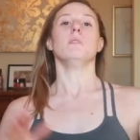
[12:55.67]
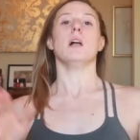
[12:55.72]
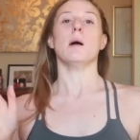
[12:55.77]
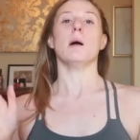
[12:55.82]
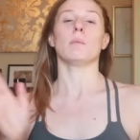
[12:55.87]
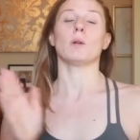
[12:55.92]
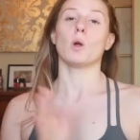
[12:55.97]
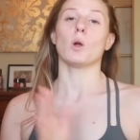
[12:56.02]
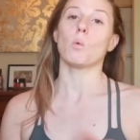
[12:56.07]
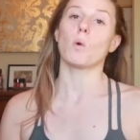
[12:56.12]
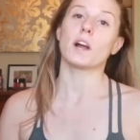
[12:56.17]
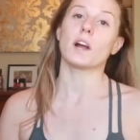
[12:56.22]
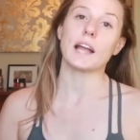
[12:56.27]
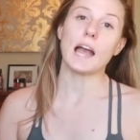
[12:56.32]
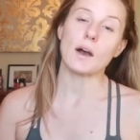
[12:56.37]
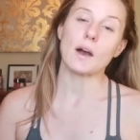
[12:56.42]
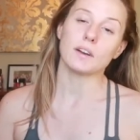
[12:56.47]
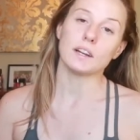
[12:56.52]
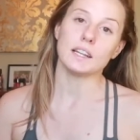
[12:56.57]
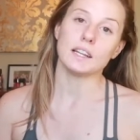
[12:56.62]
I'm gonna work
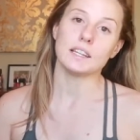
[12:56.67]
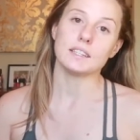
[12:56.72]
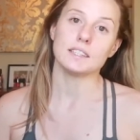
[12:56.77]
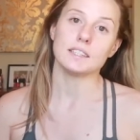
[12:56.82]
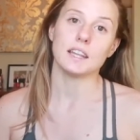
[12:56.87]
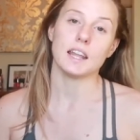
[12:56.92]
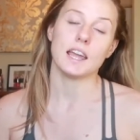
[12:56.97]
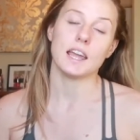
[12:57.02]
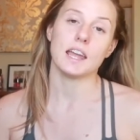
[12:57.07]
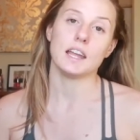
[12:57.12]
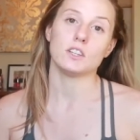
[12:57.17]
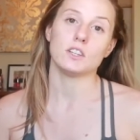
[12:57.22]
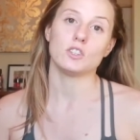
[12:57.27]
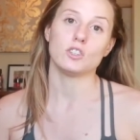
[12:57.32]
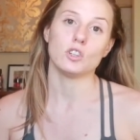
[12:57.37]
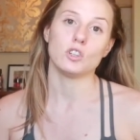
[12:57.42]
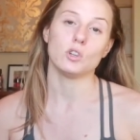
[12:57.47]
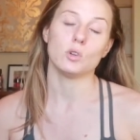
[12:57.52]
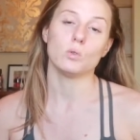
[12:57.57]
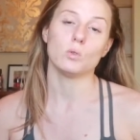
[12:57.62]
out in it today
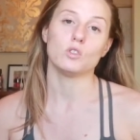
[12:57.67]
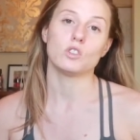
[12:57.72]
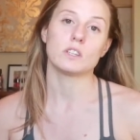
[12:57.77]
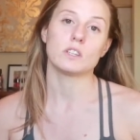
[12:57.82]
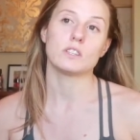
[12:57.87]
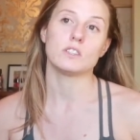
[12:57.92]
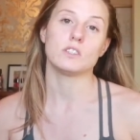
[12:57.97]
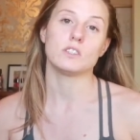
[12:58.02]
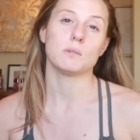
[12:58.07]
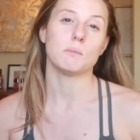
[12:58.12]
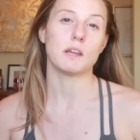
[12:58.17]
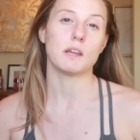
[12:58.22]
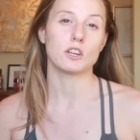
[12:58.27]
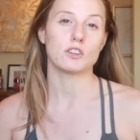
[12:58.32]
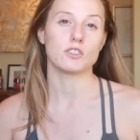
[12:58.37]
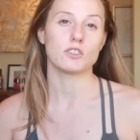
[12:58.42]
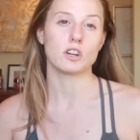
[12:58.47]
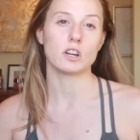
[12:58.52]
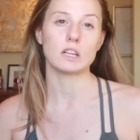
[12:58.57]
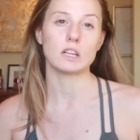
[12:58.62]
too, just to make
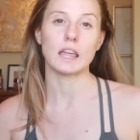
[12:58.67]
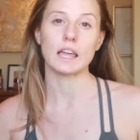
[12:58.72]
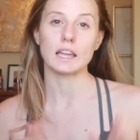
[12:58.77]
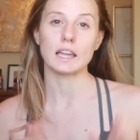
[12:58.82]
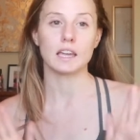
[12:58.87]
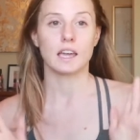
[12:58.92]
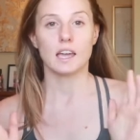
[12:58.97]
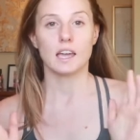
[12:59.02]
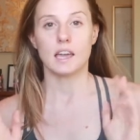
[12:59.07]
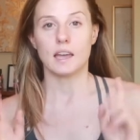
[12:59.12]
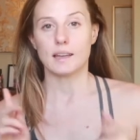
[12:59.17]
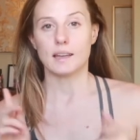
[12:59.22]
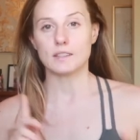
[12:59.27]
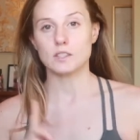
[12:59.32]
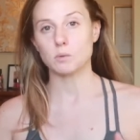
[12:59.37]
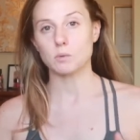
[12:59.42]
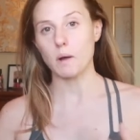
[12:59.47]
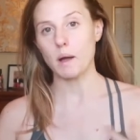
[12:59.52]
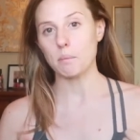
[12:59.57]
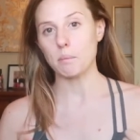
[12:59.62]
sure like
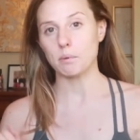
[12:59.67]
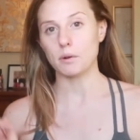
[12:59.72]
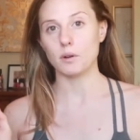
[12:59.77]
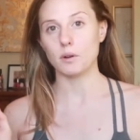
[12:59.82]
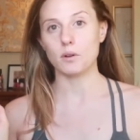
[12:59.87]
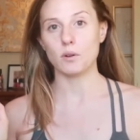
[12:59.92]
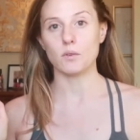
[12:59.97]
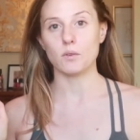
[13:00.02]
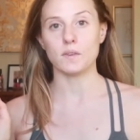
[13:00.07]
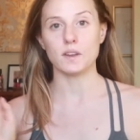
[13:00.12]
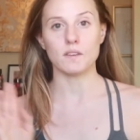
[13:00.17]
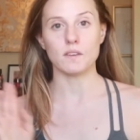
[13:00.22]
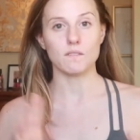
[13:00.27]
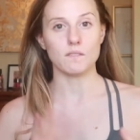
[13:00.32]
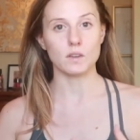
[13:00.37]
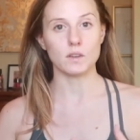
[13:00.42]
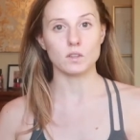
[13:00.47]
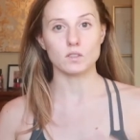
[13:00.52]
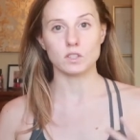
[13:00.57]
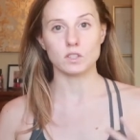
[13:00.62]
it's sweat proof and it
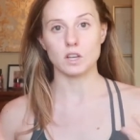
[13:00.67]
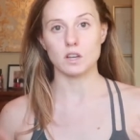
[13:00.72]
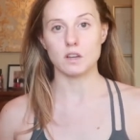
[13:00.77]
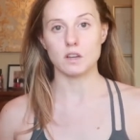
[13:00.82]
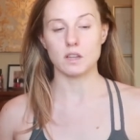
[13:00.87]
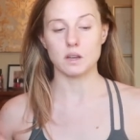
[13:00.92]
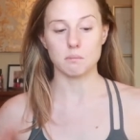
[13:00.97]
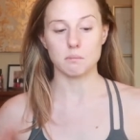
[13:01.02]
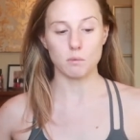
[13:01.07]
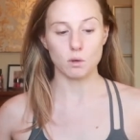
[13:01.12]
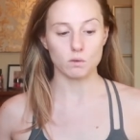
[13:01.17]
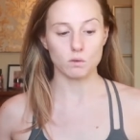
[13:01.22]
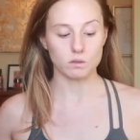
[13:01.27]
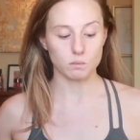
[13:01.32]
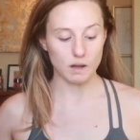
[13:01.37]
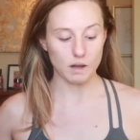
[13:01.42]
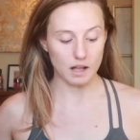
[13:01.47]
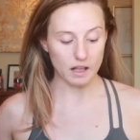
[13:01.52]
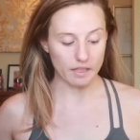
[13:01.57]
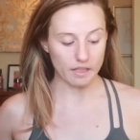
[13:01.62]
feels good and moves
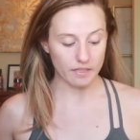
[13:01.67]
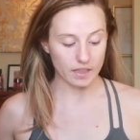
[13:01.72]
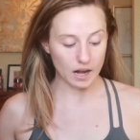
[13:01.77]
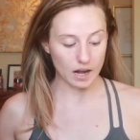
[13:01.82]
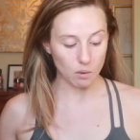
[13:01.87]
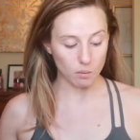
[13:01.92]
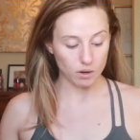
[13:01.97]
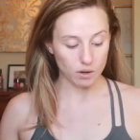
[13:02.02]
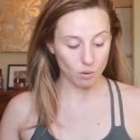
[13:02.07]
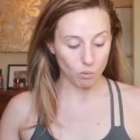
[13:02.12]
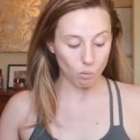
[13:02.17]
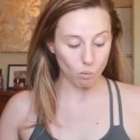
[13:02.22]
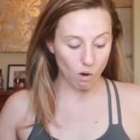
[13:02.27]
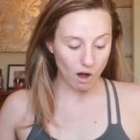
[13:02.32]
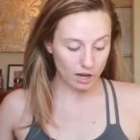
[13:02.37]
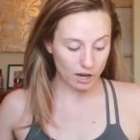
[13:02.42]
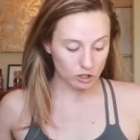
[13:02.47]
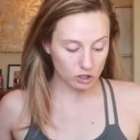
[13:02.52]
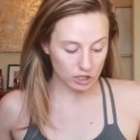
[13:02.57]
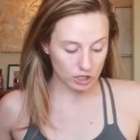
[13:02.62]
well, and then I want to
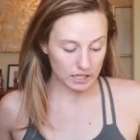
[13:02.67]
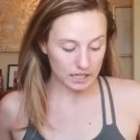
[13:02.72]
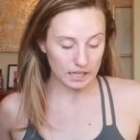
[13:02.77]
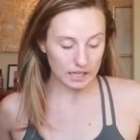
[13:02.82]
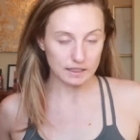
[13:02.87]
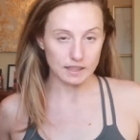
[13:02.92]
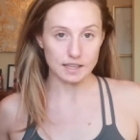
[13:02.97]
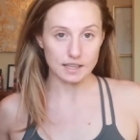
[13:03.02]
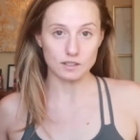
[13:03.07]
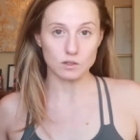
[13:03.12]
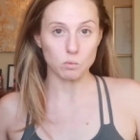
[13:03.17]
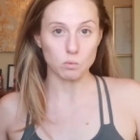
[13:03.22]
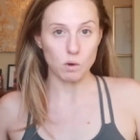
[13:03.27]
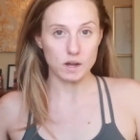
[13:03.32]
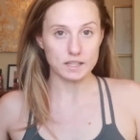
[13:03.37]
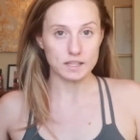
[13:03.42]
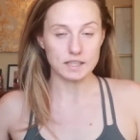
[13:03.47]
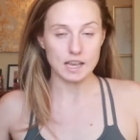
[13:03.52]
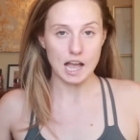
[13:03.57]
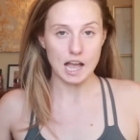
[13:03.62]
wash it at least
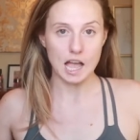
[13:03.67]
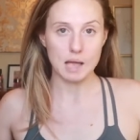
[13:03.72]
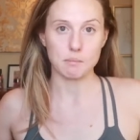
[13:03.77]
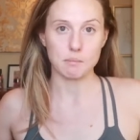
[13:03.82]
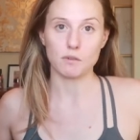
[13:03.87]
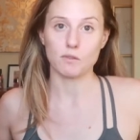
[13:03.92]
one time